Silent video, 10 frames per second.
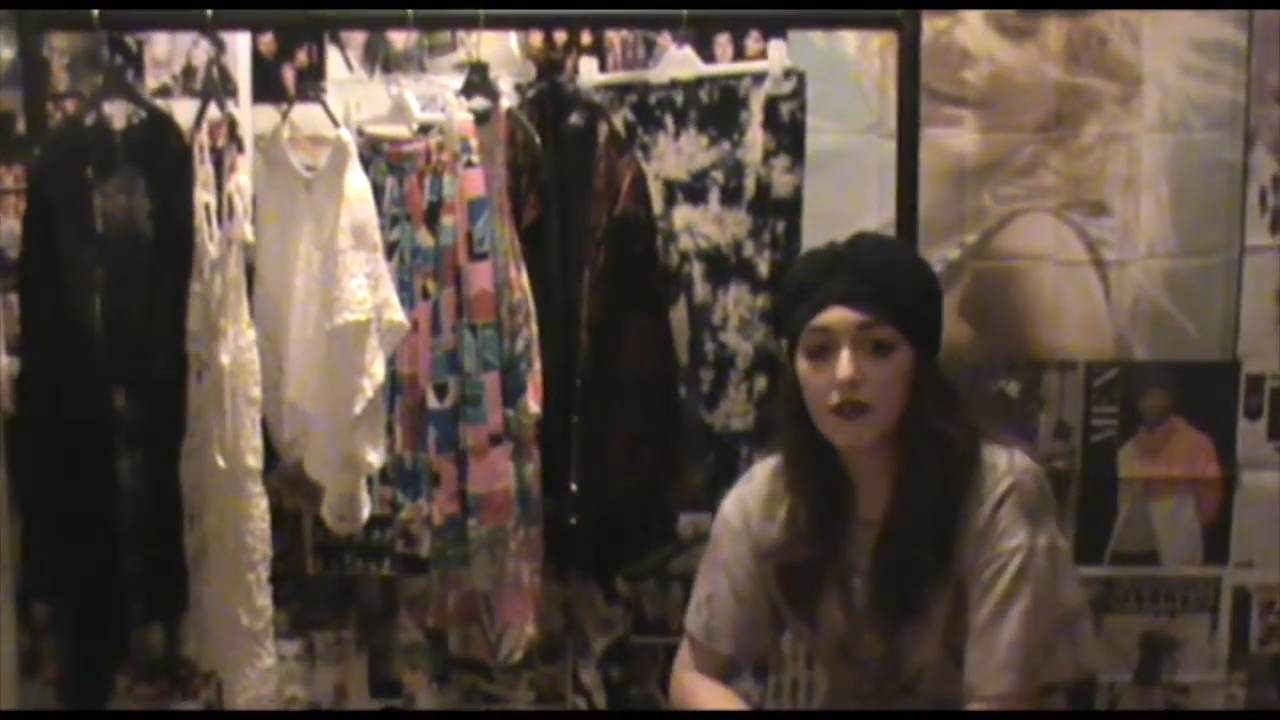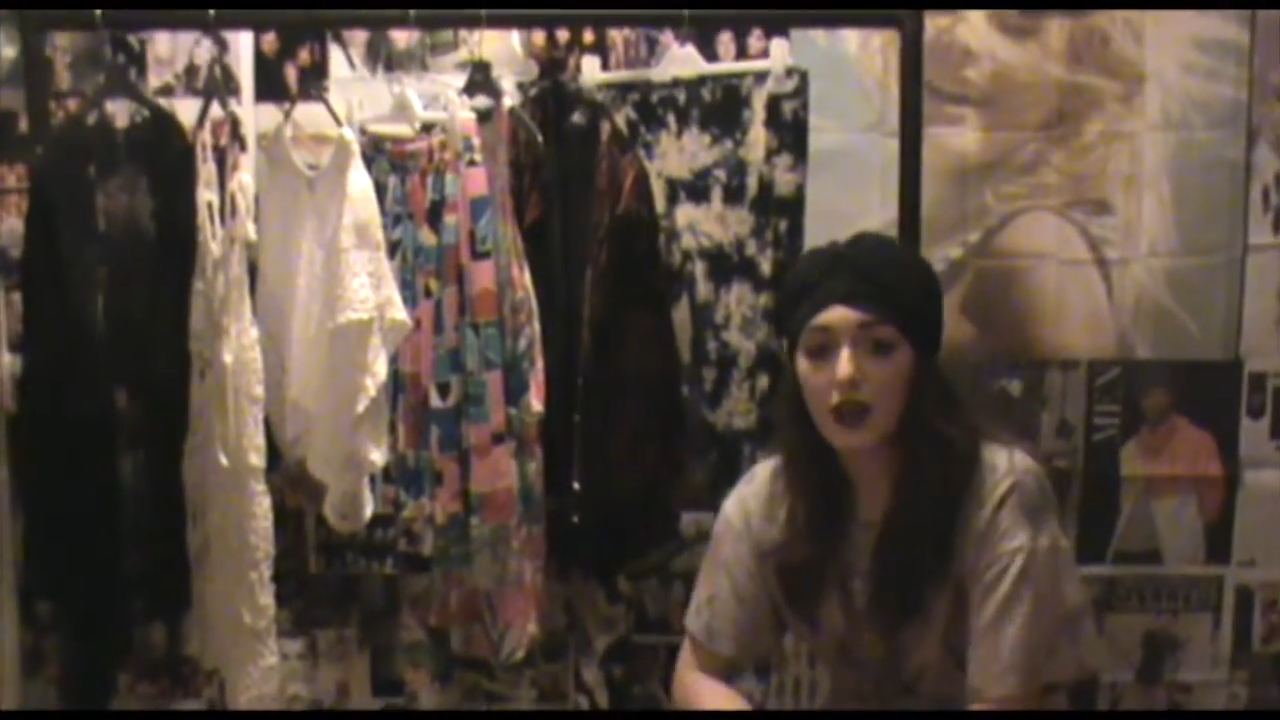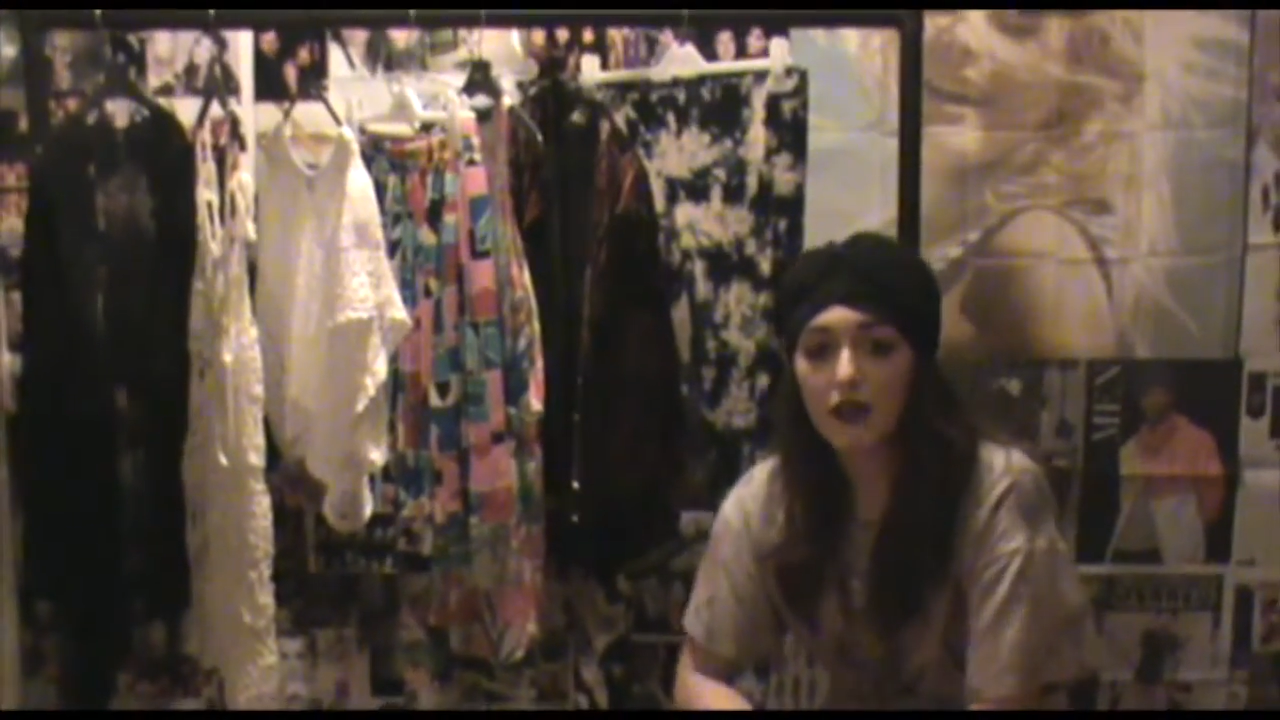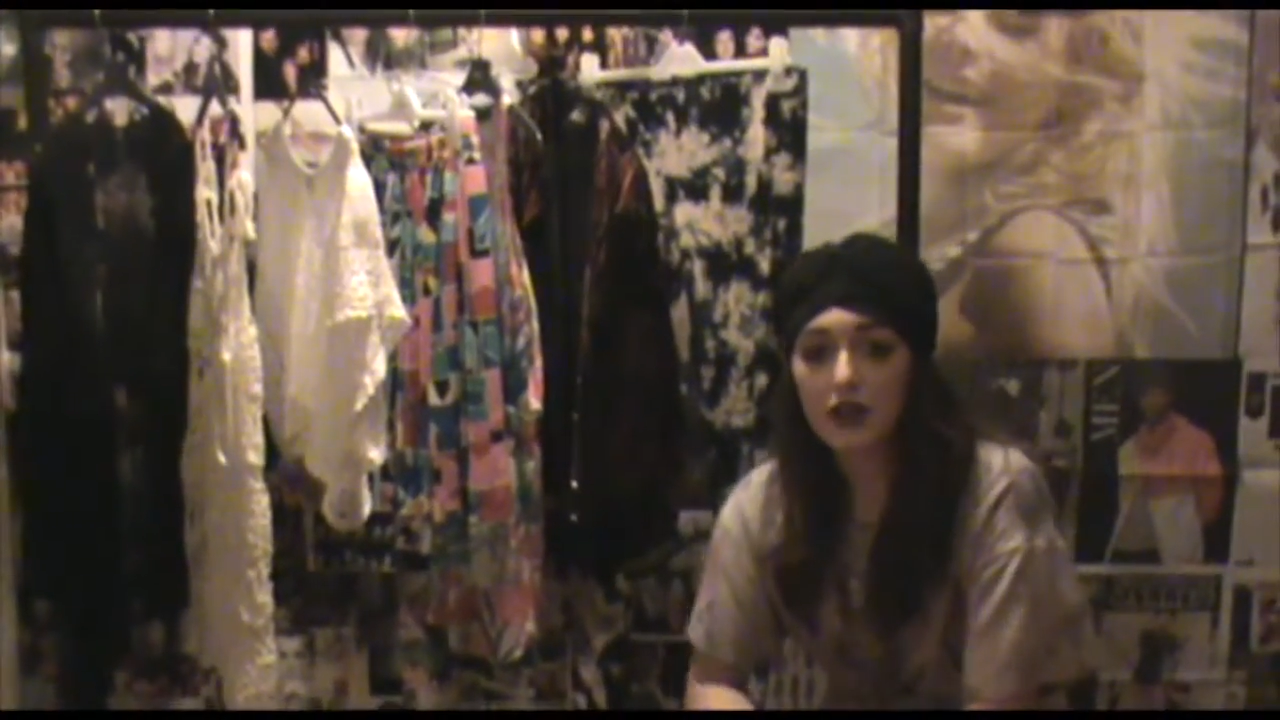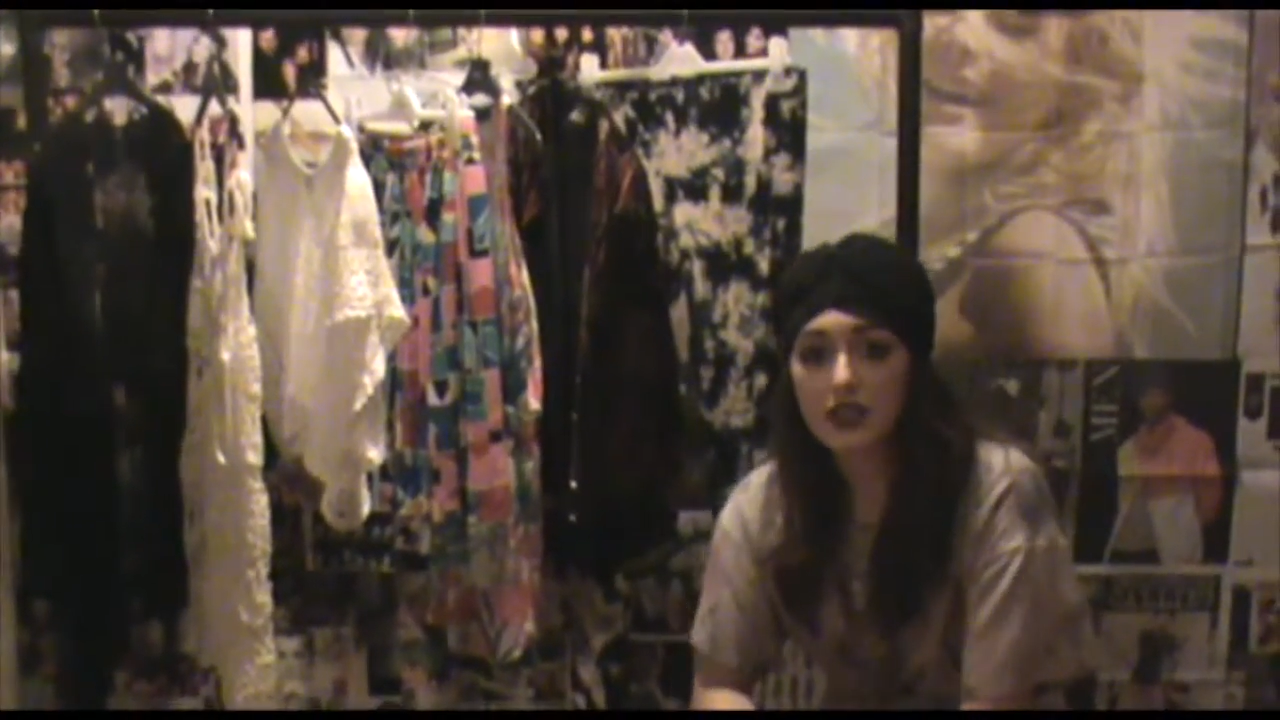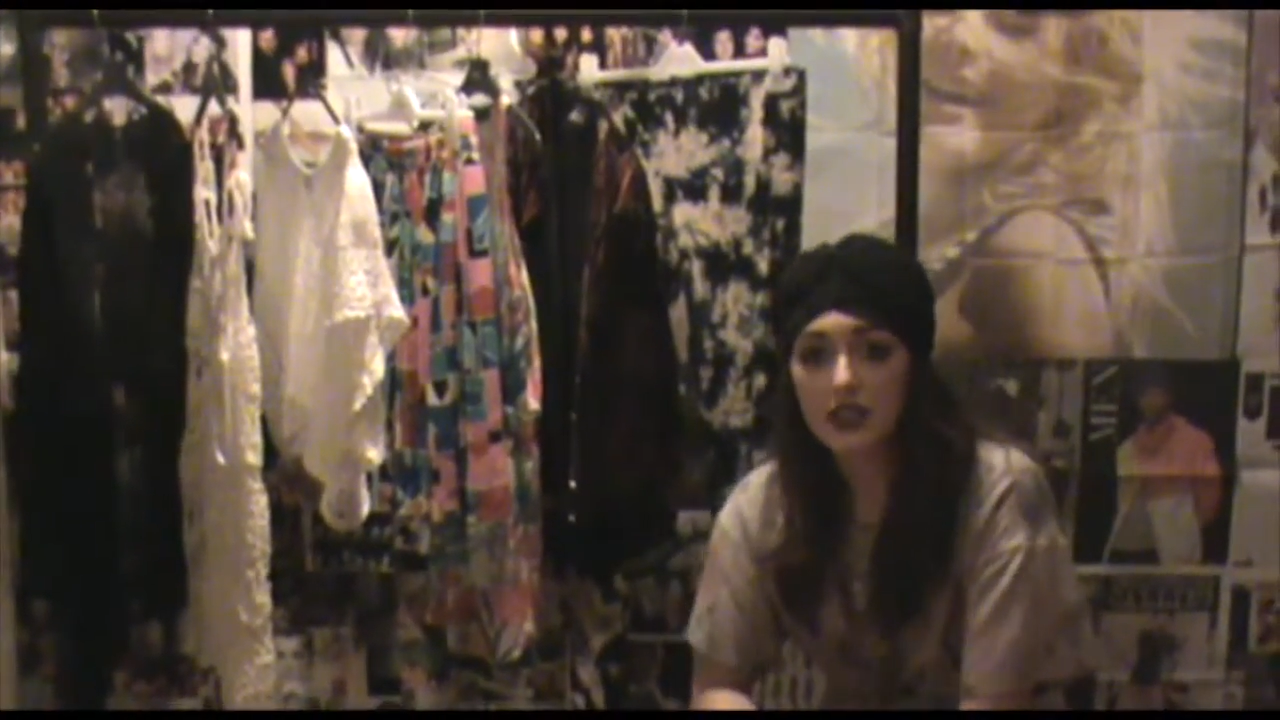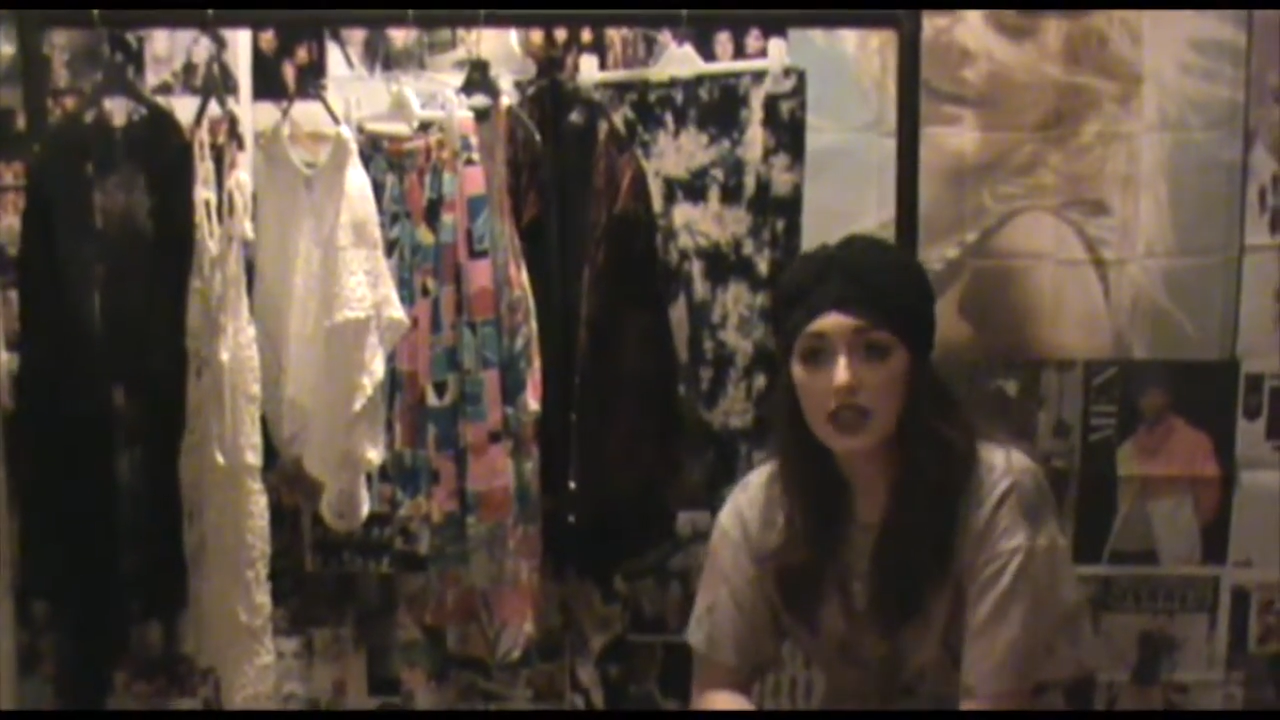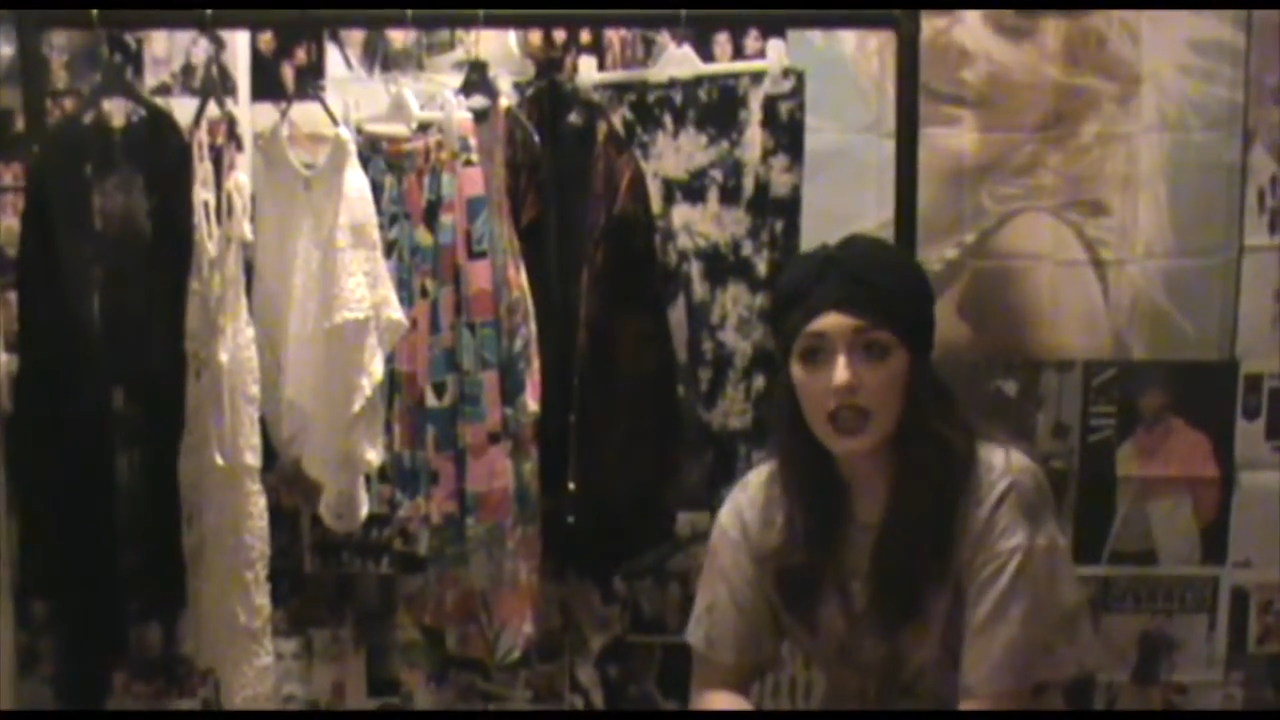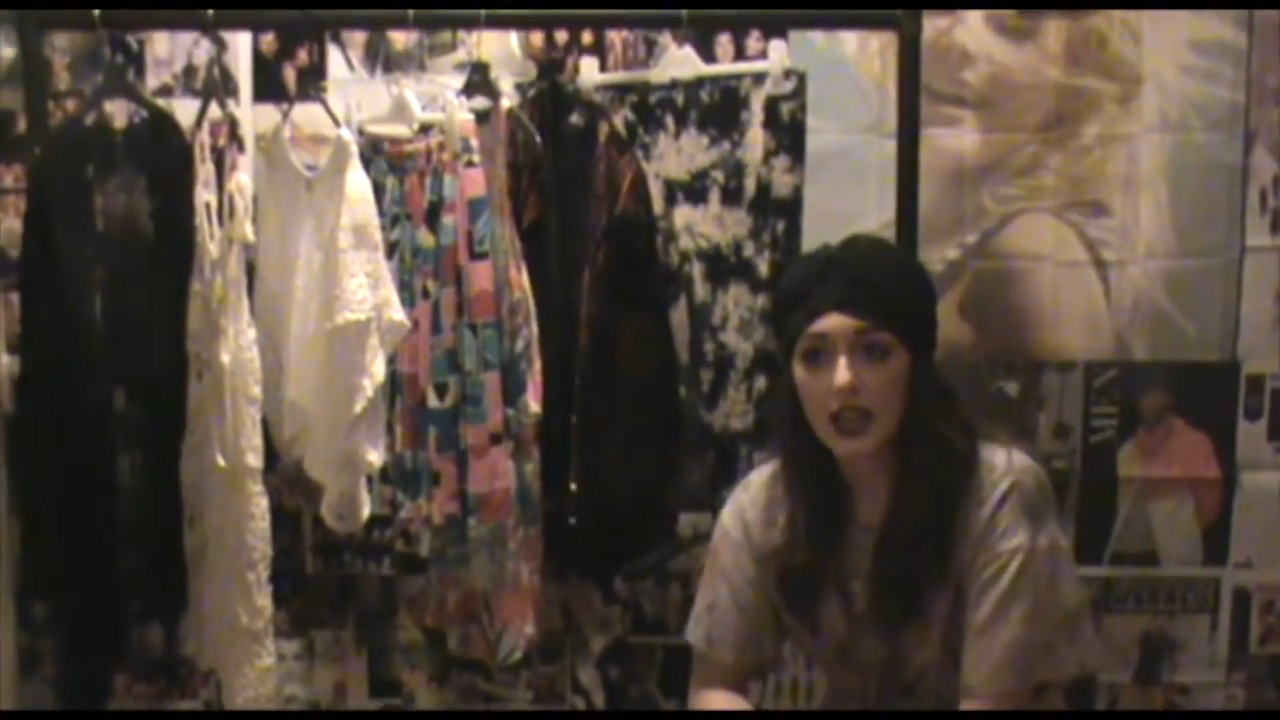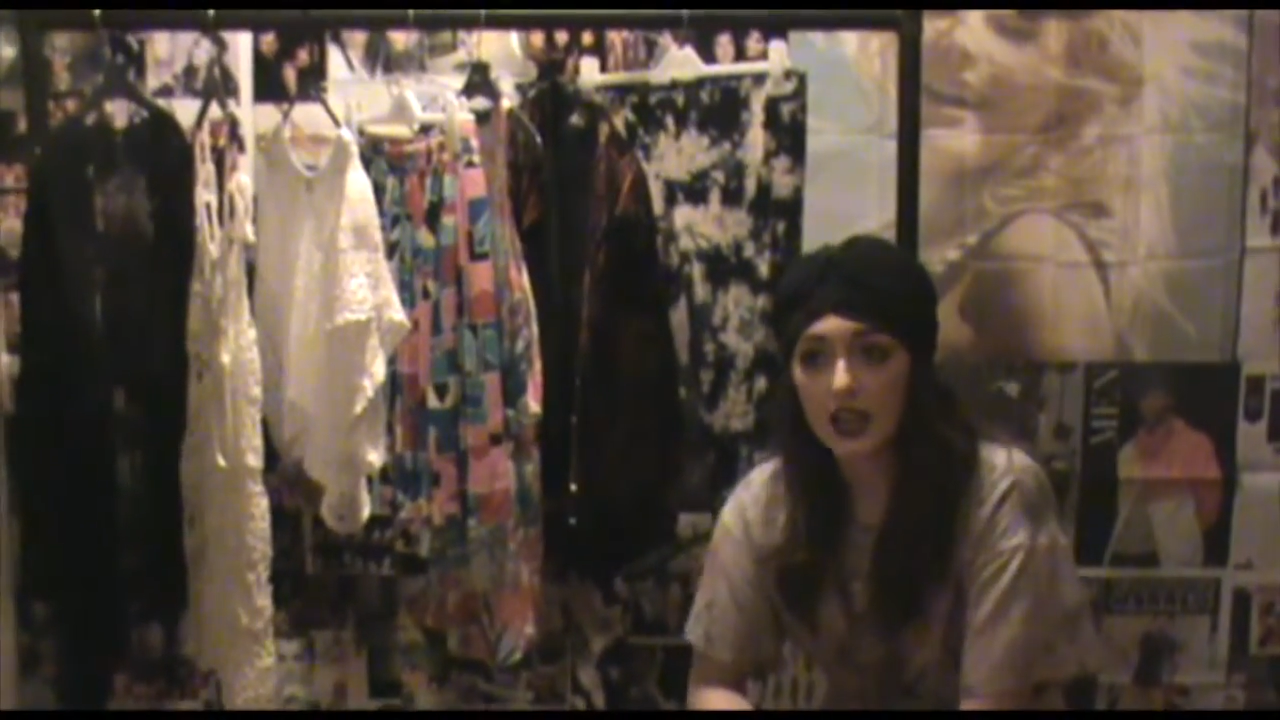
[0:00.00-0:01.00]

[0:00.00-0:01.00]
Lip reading: had recently